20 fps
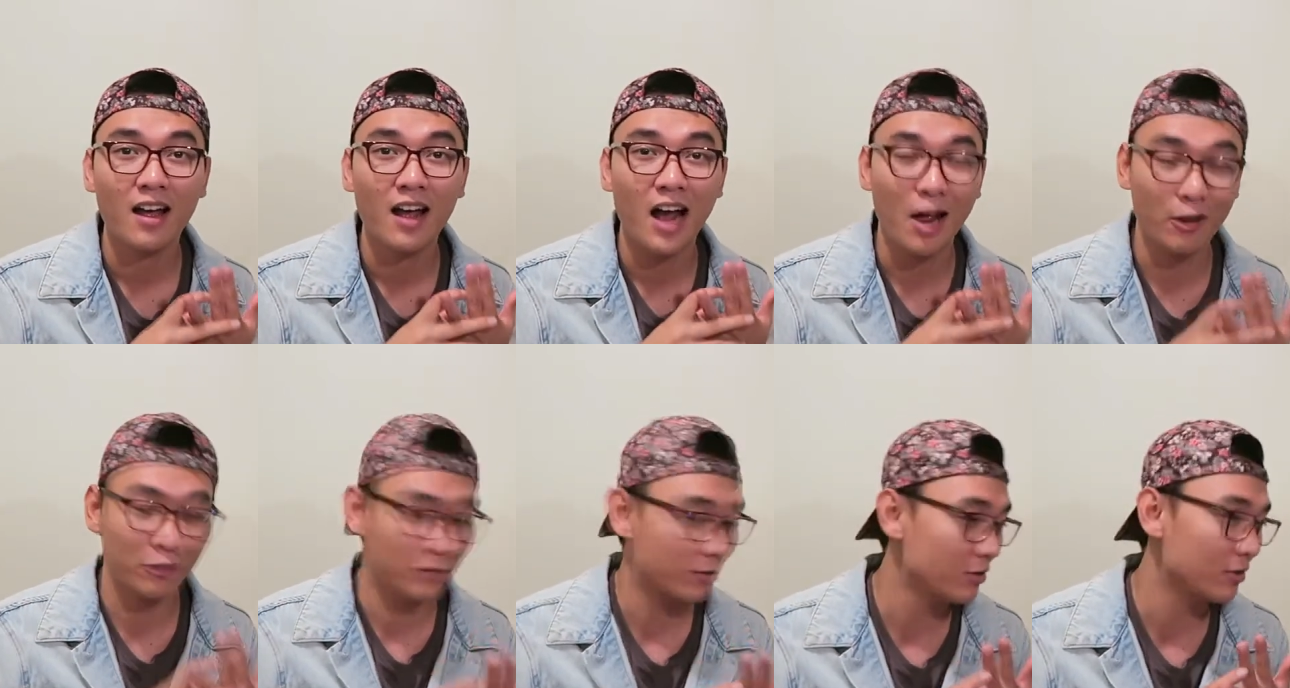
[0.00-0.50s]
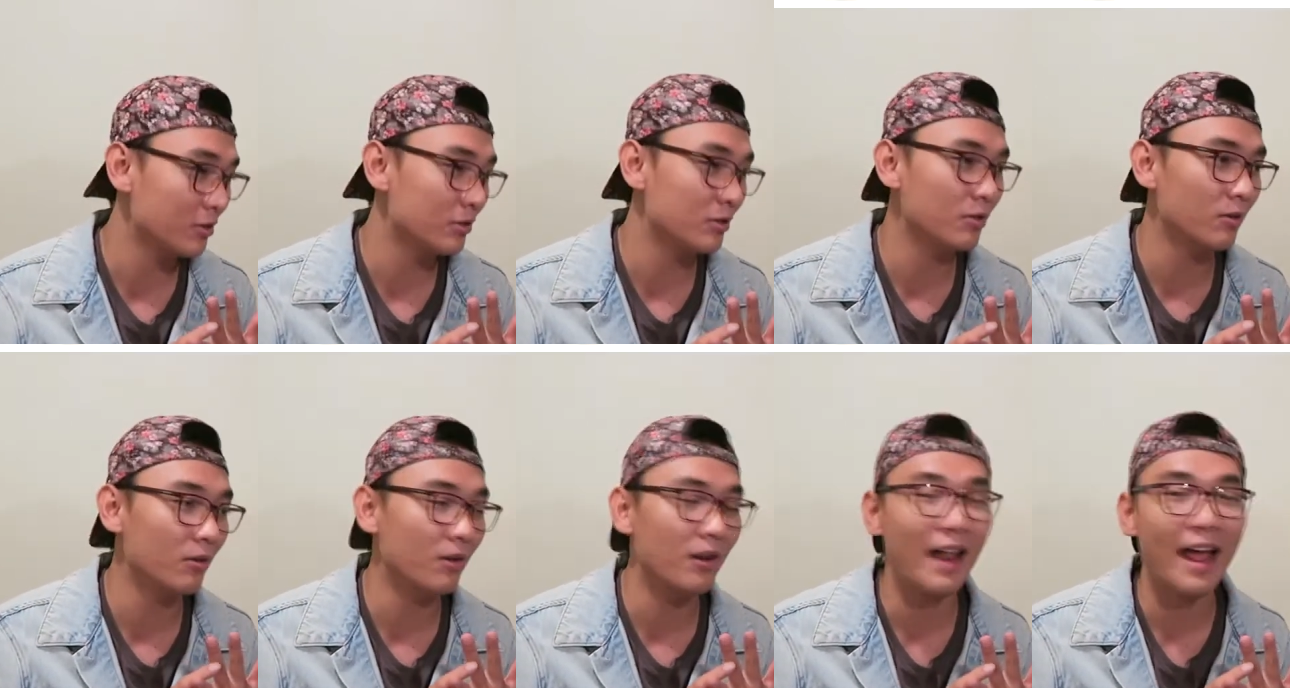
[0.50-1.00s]
as
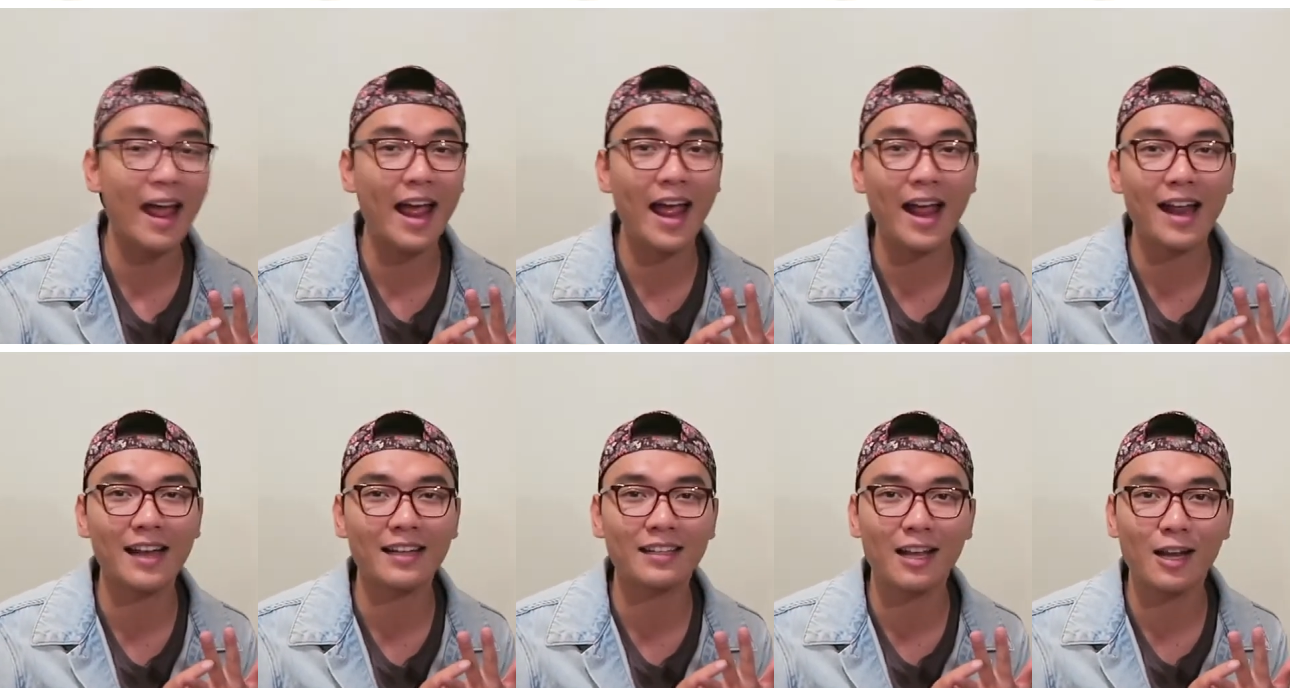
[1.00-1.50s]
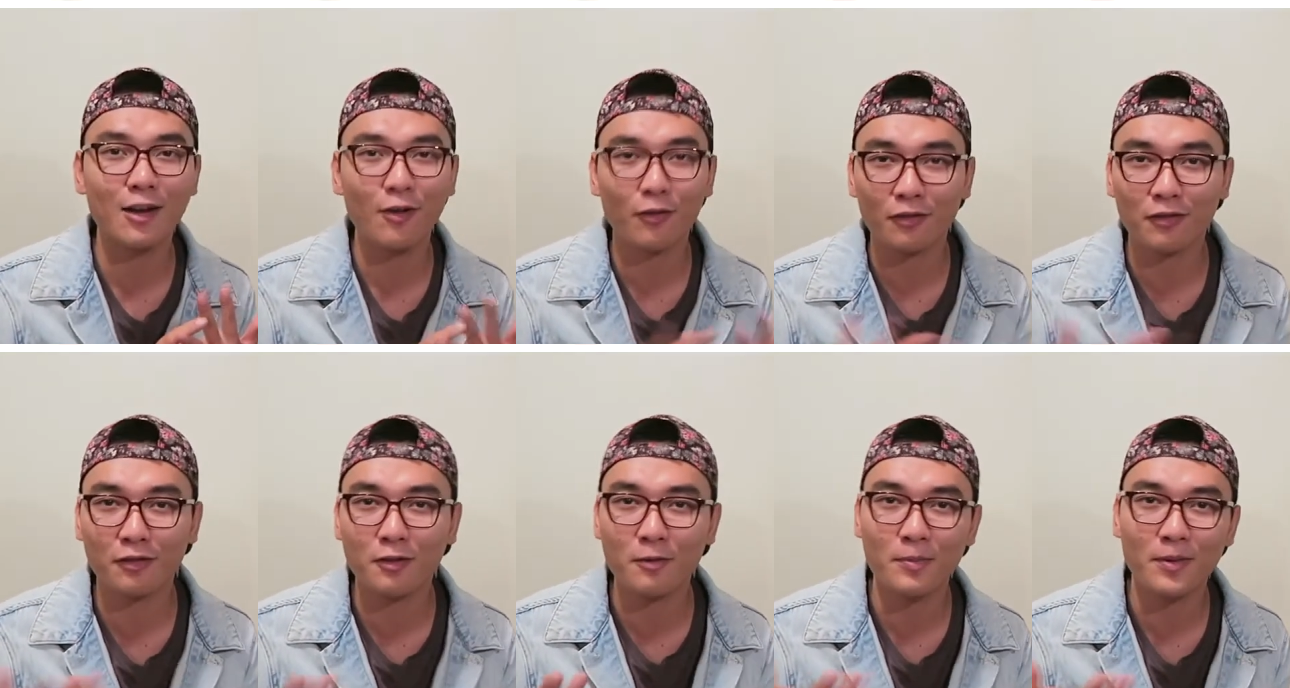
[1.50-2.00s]
usual and they look
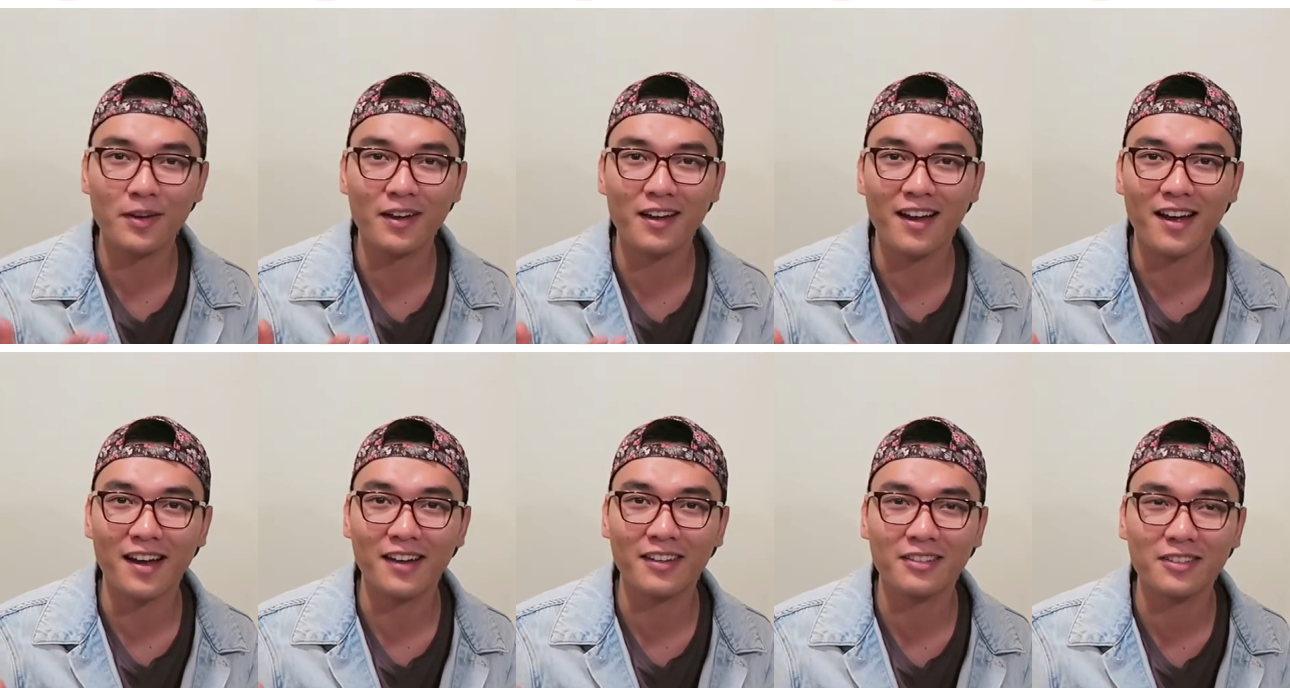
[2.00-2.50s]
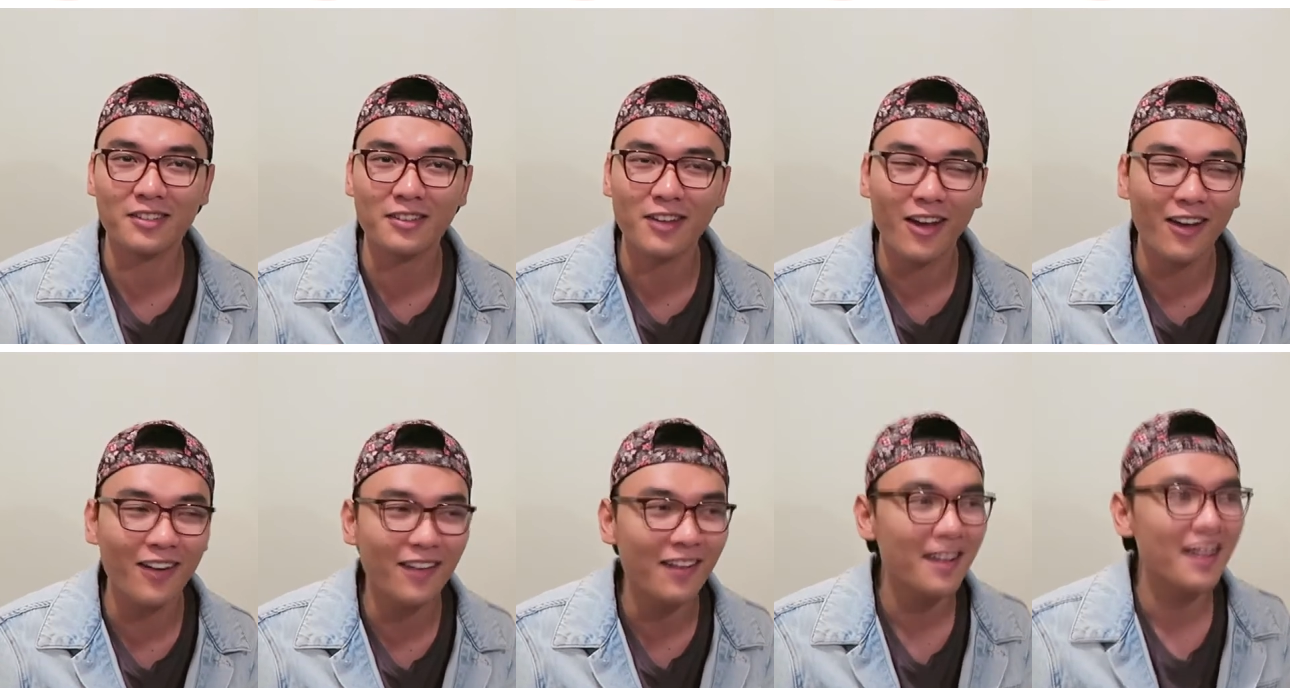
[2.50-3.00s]
super nice, you
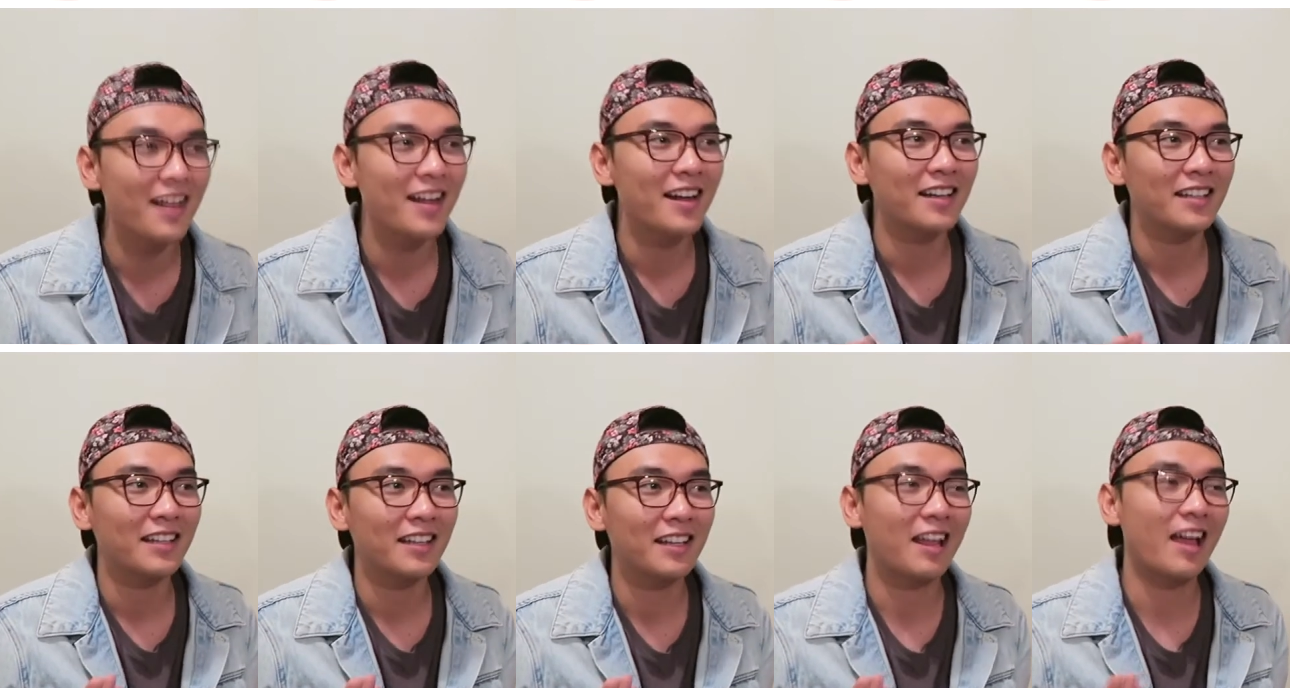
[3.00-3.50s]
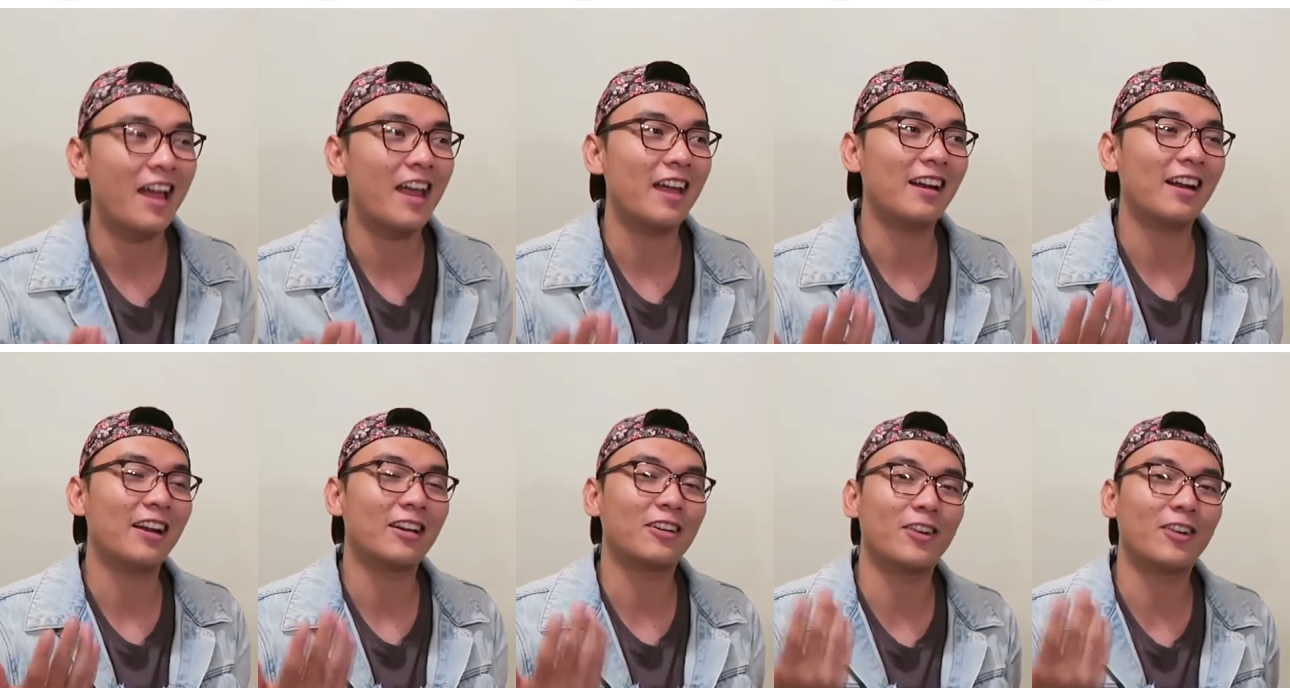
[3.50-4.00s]
know. They like